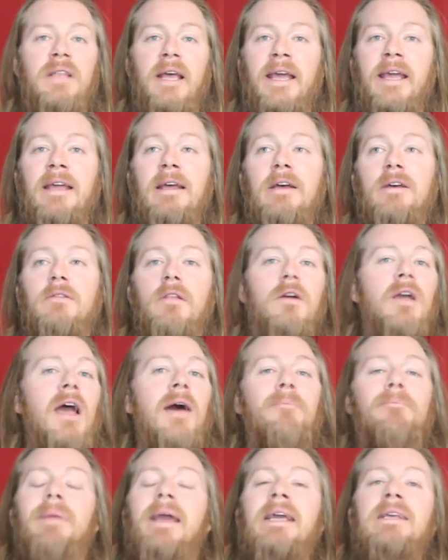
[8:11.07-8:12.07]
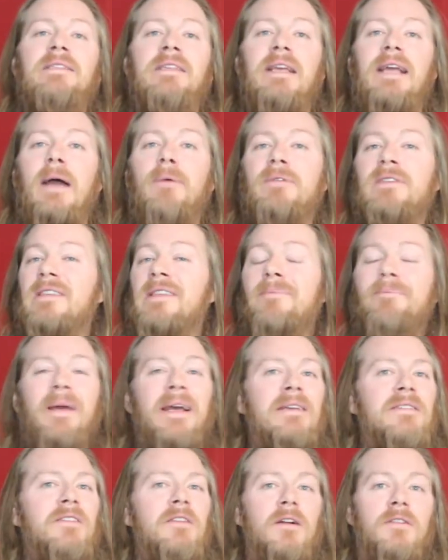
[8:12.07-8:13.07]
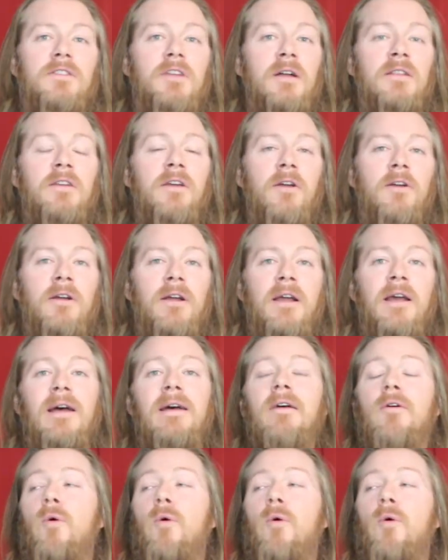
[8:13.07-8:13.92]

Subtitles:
They look amazing. I wasn't the biggest on Dunkirk